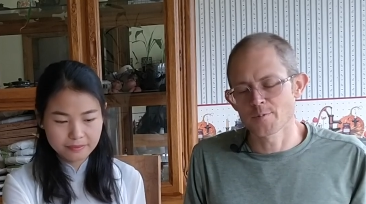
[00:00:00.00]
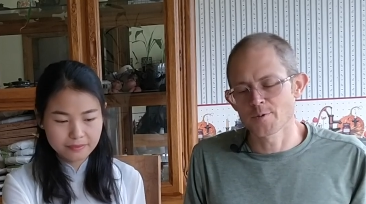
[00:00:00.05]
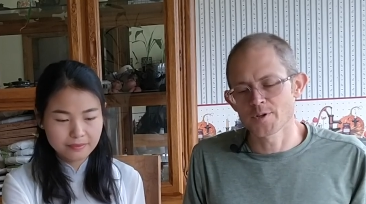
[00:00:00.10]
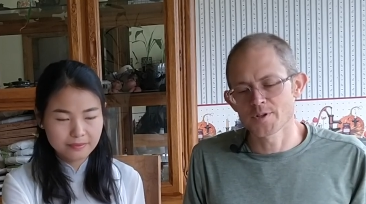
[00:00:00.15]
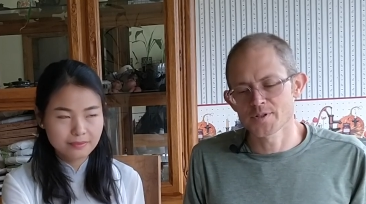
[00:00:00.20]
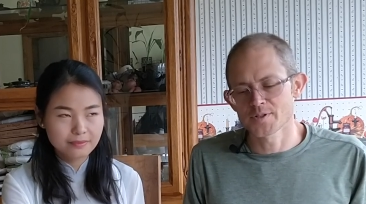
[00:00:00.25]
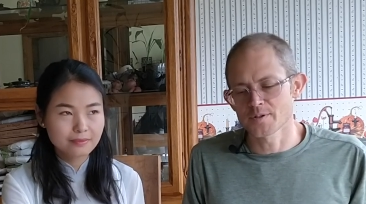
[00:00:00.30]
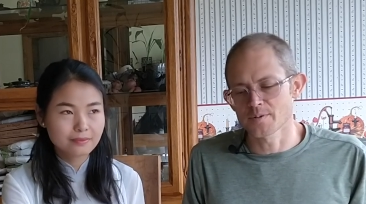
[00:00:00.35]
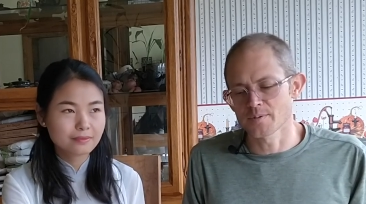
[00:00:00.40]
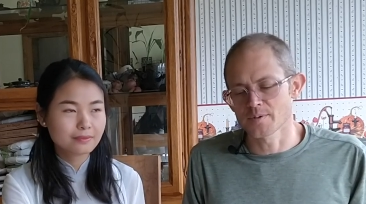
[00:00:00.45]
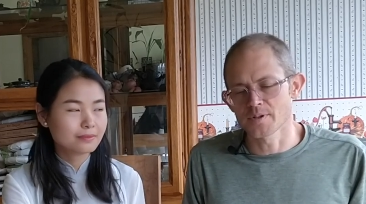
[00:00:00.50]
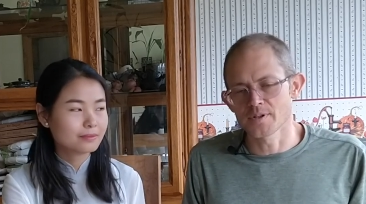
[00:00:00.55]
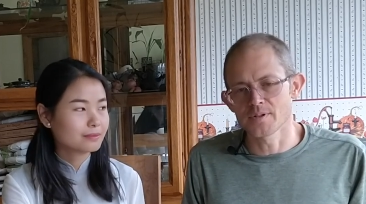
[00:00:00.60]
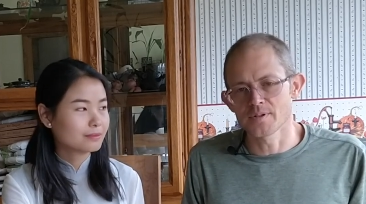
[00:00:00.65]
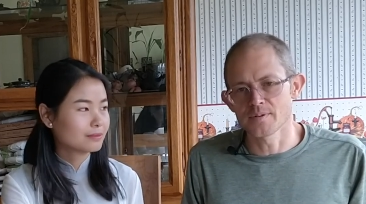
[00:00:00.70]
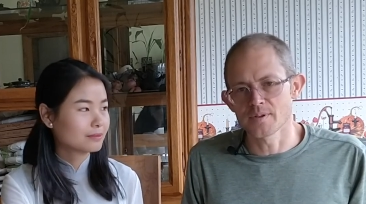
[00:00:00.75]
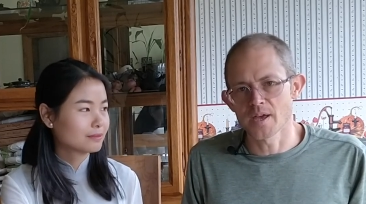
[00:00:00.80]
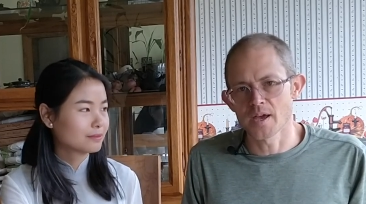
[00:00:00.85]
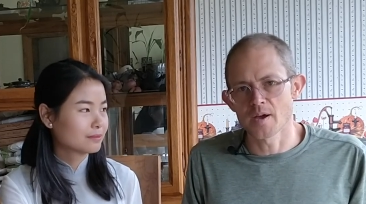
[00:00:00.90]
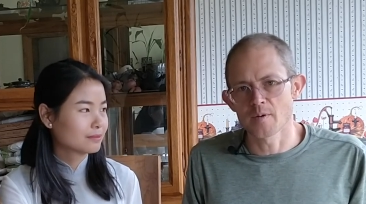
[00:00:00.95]
Speaker 1: we just don't really
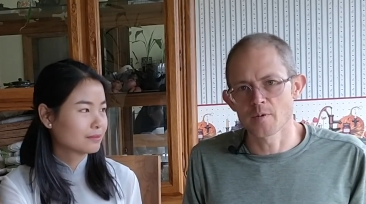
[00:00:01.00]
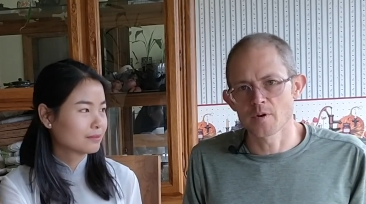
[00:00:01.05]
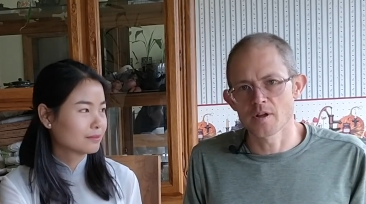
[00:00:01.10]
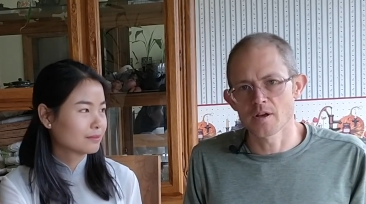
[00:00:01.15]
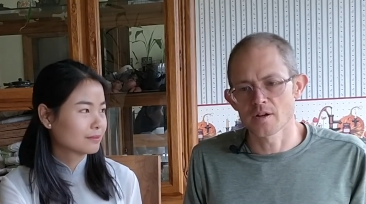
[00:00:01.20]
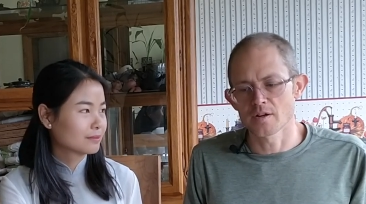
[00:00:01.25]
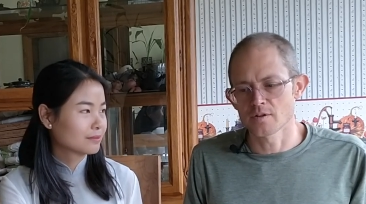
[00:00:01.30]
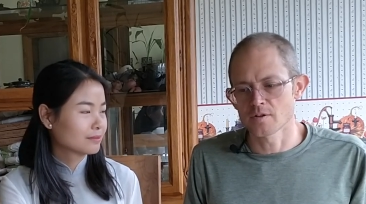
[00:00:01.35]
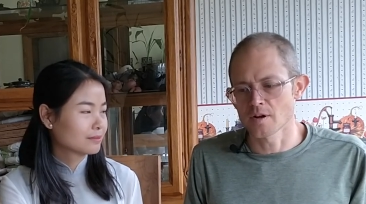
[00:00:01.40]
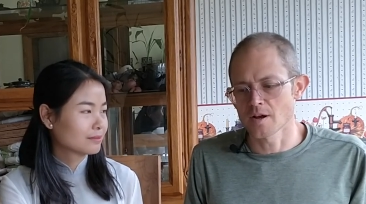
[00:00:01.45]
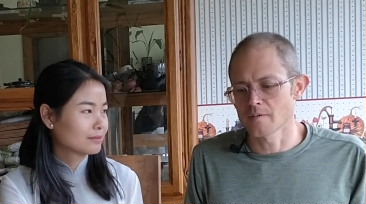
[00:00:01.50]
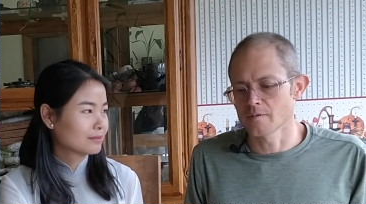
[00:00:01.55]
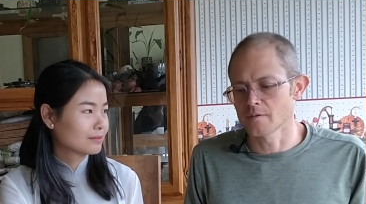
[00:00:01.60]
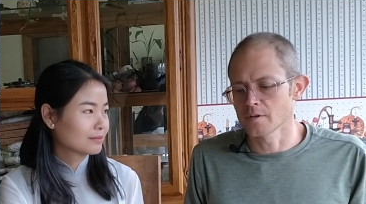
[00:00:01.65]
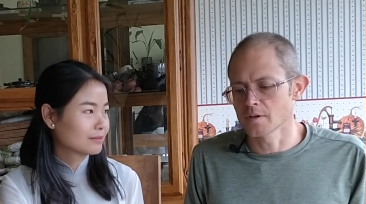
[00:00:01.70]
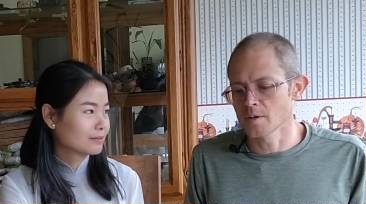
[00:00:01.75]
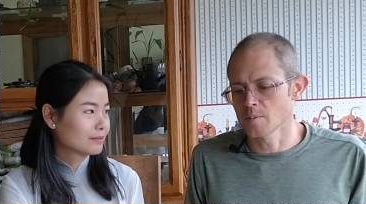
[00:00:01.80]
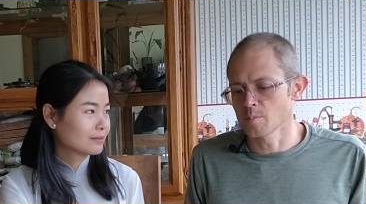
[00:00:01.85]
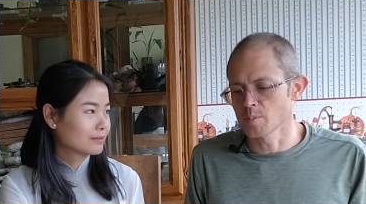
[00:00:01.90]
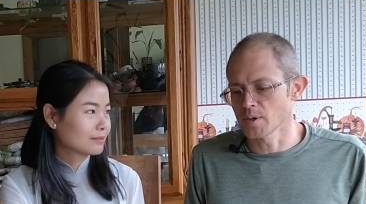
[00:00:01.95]
do that. We're not a travel
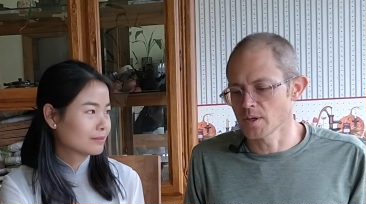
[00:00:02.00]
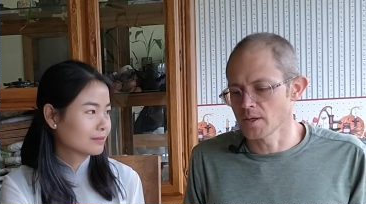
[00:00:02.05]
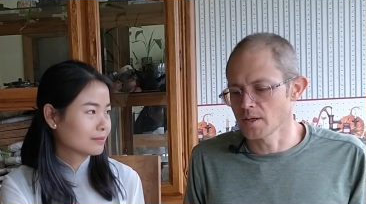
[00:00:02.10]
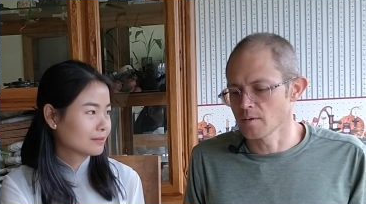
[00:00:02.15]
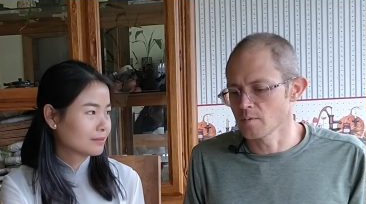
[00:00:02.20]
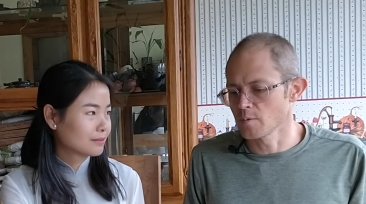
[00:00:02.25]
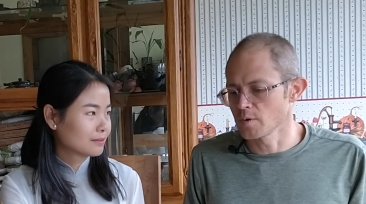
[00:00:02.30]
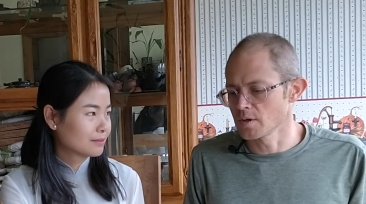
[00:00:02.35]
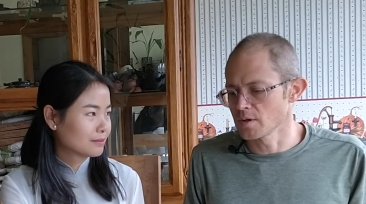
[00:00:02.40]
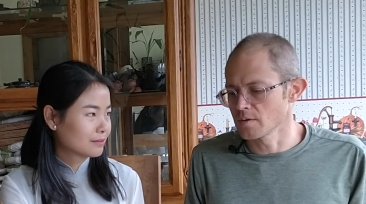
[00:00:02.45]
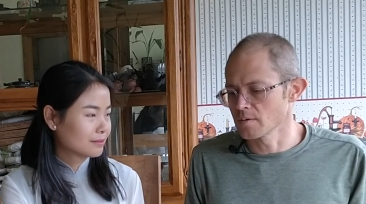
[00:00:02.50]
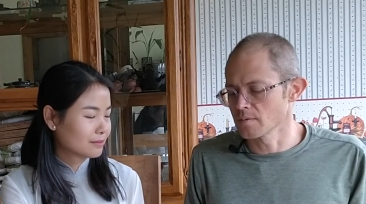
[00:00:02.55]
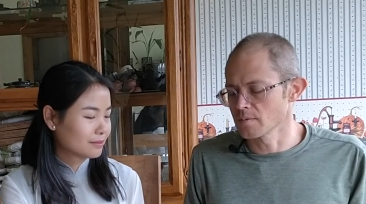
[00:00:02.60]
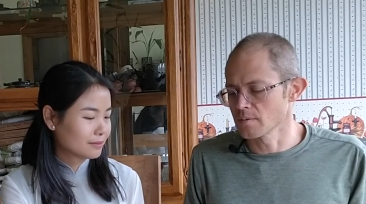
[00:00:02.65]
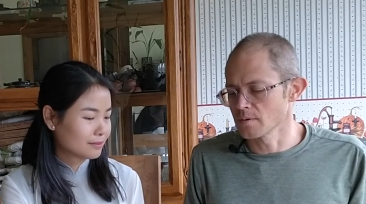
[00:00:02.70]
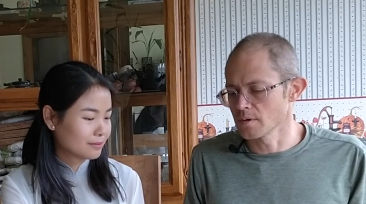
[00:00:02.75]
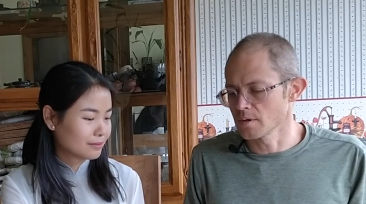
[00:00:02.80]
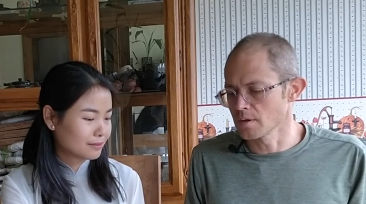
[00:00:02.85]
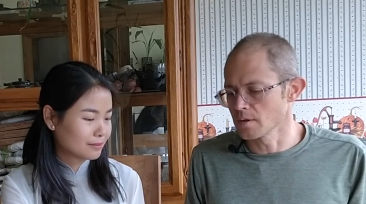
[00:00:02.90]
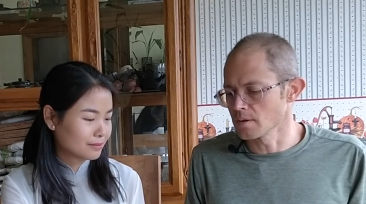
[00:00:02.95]
company. We don't,
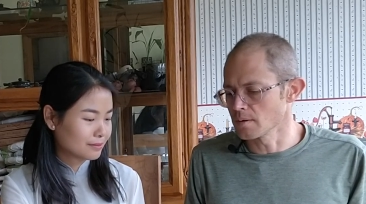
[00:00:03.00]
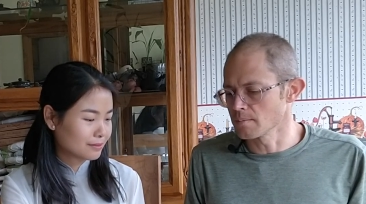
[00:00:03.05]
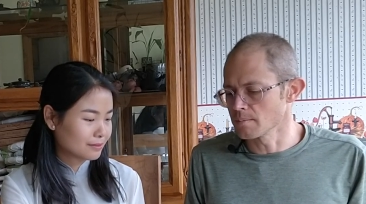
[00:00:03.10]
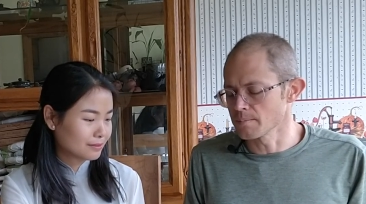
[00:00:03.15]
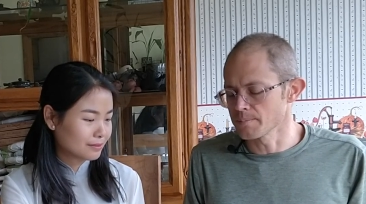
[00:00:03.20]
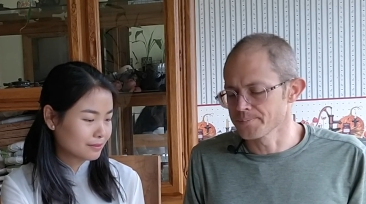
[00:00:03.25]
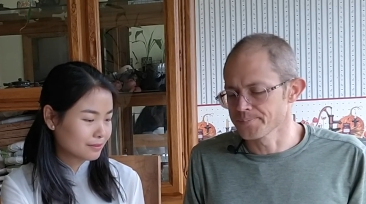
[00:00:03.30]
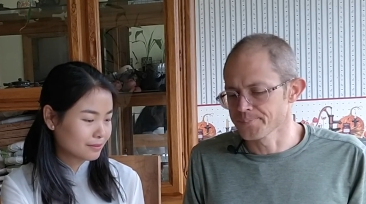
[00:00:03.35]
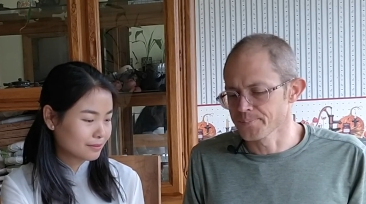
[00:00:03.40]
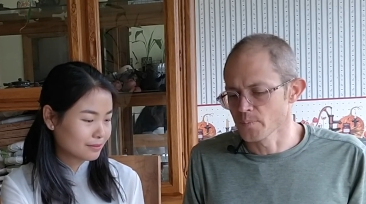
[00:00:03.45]
um,